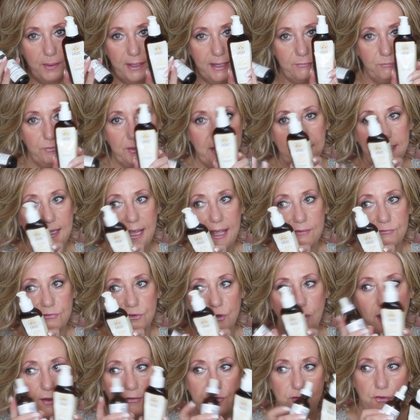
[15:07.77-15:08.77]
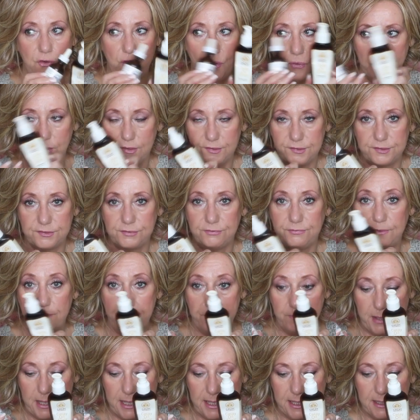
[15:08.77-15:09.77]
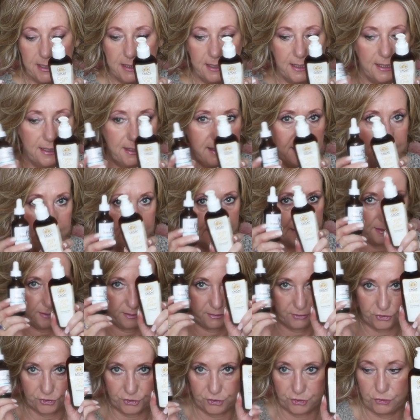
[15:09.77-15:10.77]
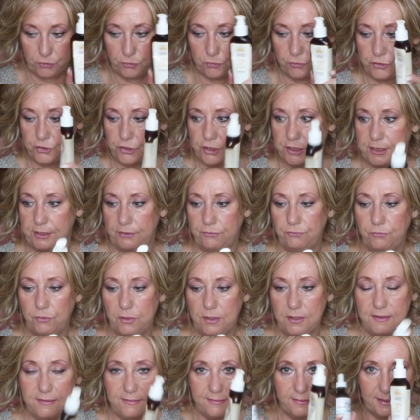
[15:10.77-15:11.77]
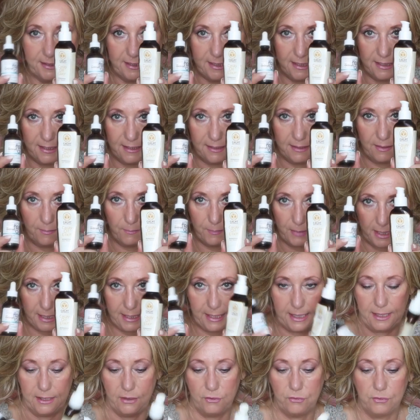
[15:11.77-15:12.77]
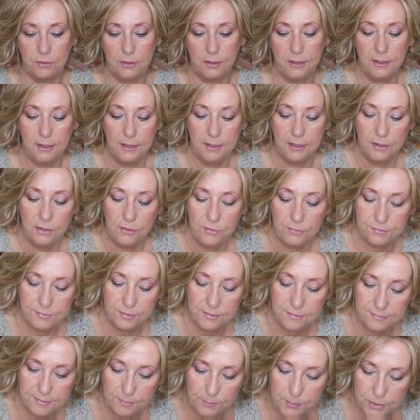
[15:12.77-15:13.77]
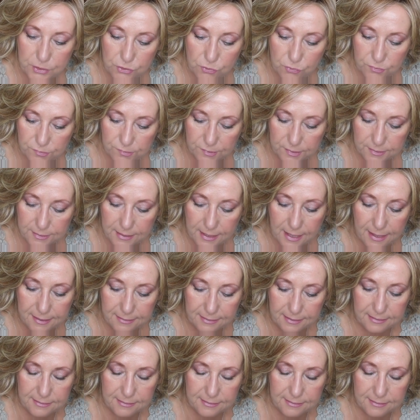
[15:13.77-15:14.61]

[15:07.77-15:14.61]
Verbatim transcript: but I really have not noticed for me any huge difference in my hair since I've been using that.